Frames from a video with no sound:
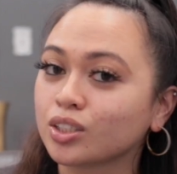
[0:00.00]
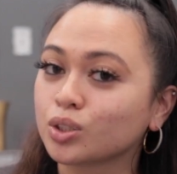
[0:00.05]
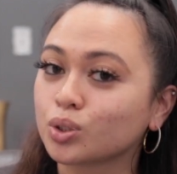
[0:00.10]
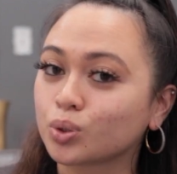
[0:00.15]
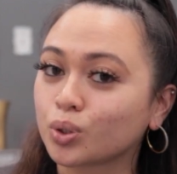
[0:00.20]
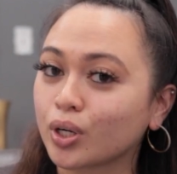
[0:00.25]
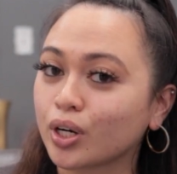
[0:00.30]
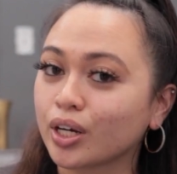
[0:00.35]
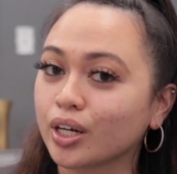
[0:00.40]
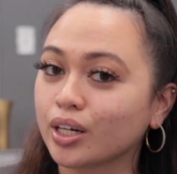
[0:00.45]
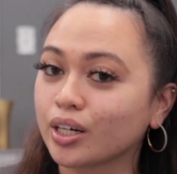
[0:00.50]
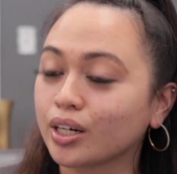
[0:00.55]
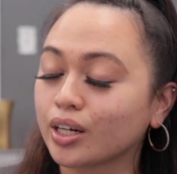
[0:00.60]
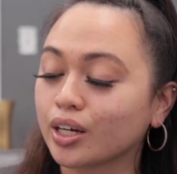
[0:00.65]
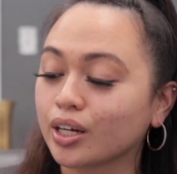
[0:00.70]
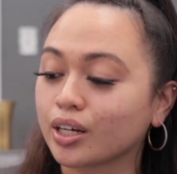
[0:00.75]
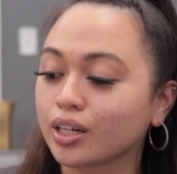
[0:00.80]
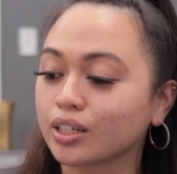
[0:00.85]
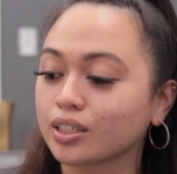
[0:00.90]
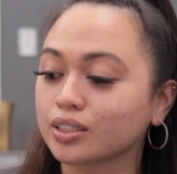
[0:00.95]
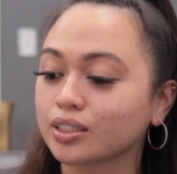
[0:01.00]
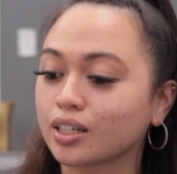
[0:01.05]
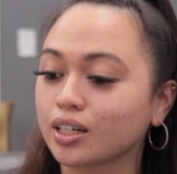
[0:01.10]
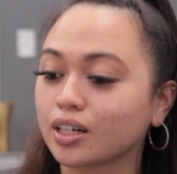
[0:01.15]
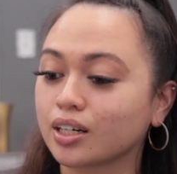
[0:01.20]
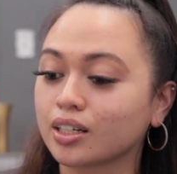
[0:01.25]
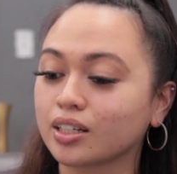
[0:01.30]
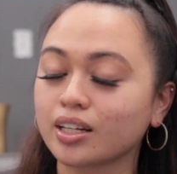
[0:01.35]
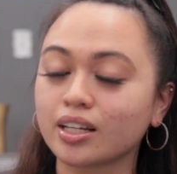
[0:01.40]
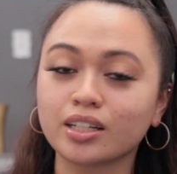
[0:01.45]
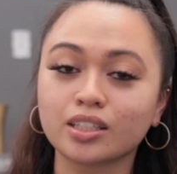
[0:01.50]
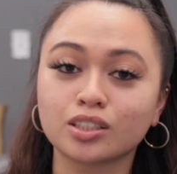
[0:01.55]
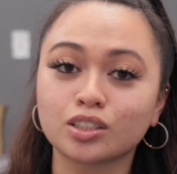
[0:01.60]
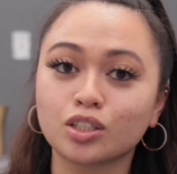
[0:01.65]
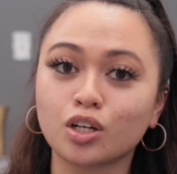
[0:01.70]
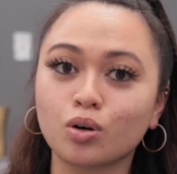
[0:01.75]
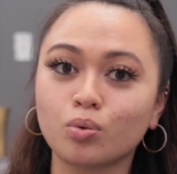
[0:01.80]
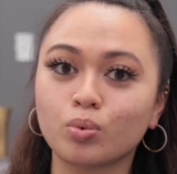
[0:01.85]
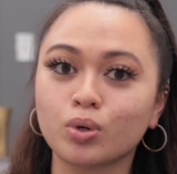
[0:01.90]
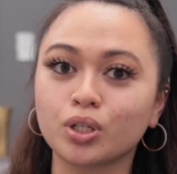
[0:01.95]
train, and let us
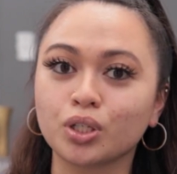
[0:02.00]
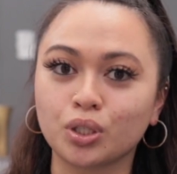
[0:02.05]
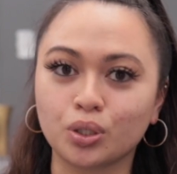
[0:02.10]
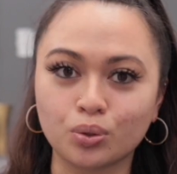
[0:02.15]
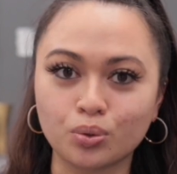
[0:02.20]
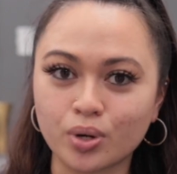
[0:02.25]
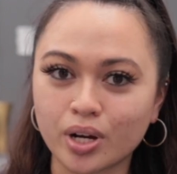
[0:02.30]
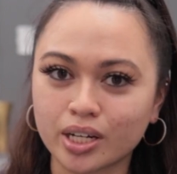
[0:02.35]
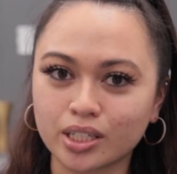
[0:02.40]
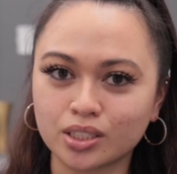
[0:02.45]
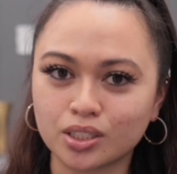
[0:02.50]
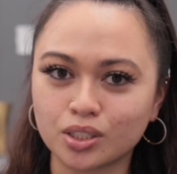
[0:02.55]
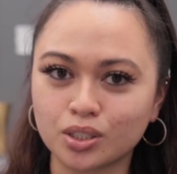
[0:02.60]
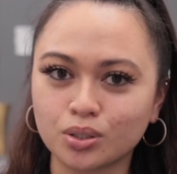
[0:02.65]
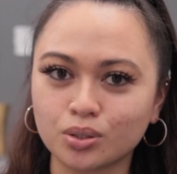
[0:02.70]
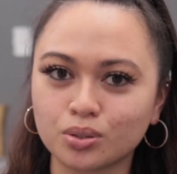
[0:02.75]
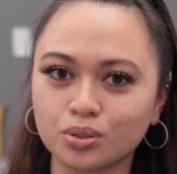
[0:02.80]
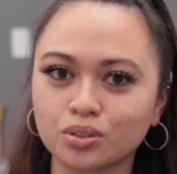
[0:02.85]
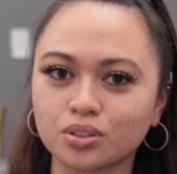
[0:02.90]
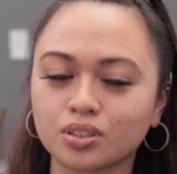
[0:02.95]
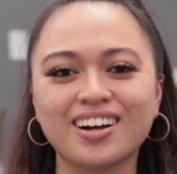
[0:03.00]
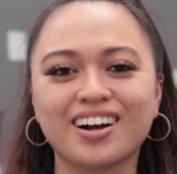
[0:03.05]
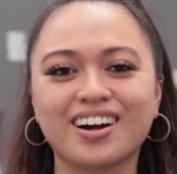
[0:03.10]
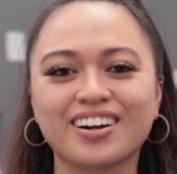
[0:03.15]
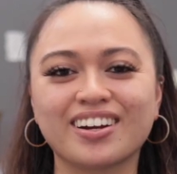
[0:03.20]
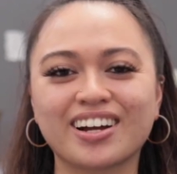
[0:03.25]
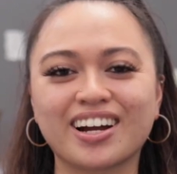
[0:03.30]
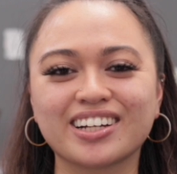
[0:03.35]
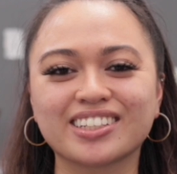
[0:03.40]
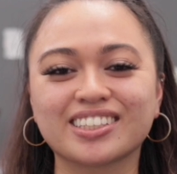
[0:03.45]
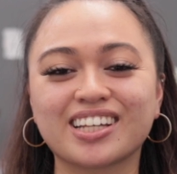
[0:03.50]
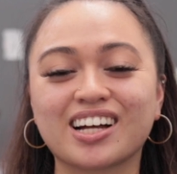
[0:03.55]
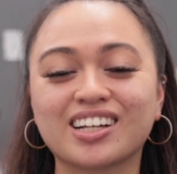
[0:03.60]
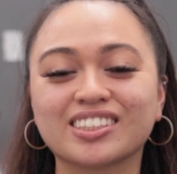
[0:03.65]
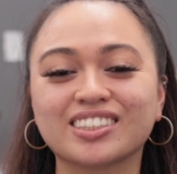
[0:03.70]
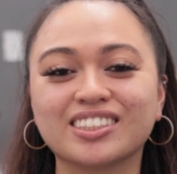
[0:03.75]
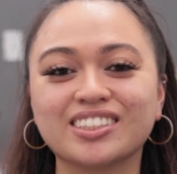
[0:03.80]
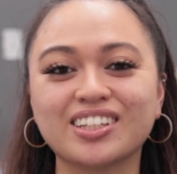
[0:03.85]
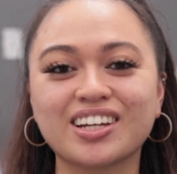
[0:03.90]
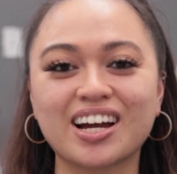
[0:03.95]
know what you guys use. All right guys,
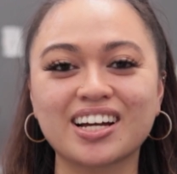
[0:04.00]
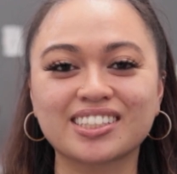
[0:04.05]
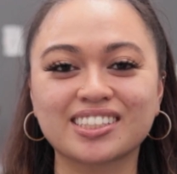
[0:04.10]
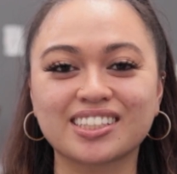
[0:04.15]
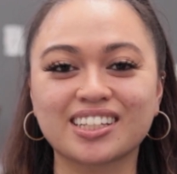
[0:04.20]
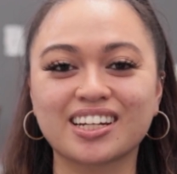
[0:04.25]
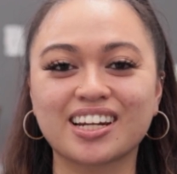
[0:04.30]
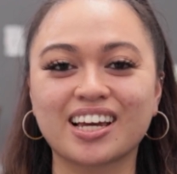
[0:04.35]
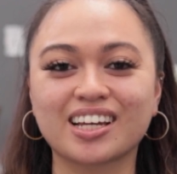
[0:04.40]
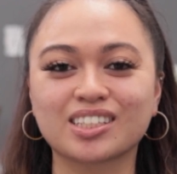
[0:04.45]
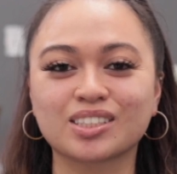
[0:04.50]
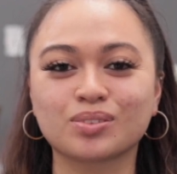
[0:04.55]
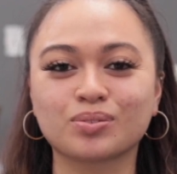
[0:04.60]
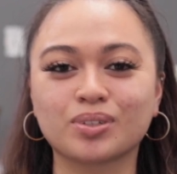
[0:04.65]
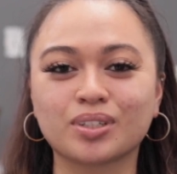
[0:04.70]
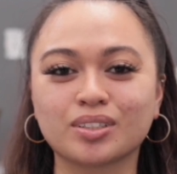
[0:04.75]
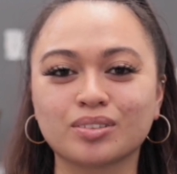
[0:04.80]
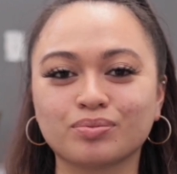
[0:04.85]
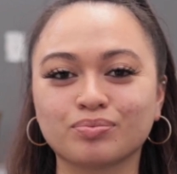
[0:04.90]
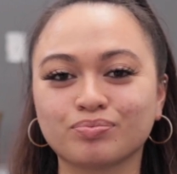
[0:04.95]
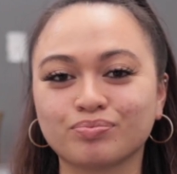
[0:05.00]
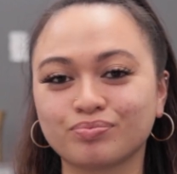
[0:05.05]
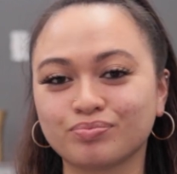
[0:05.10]
I'll see you guys on the next one.